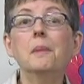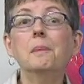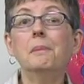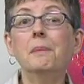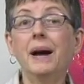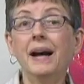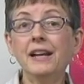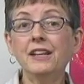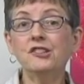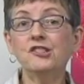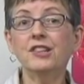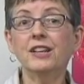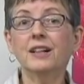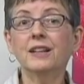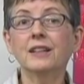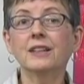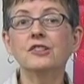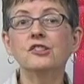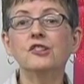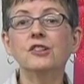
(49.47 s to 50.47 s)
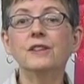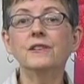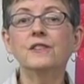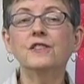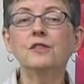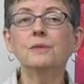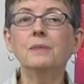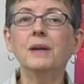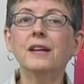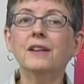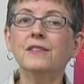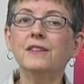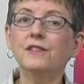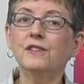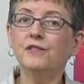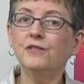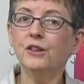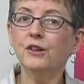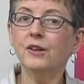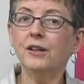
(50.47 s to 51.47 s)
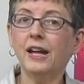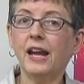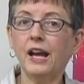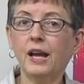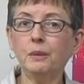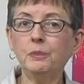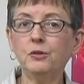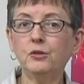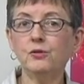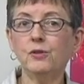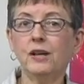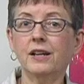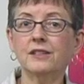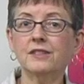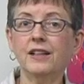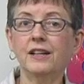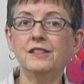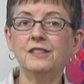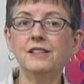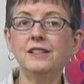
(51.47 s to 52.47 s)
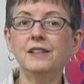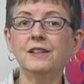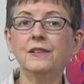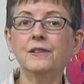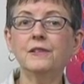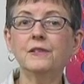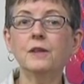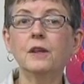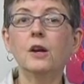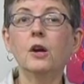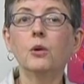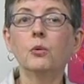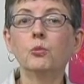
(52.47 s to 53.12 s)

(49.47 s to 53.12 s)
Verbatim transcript: My challenge is to make these very abstract ideas